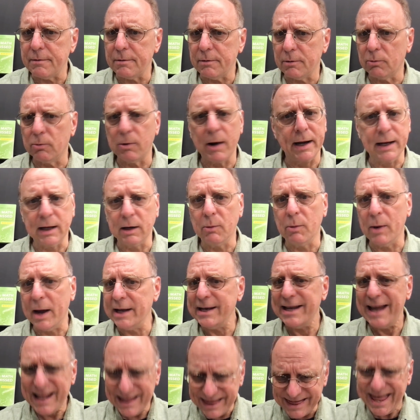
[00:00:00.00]
writing went,
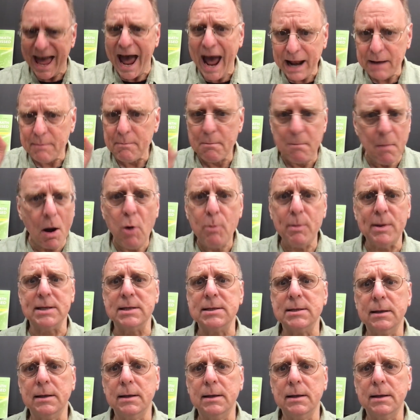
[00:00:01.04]
that moment.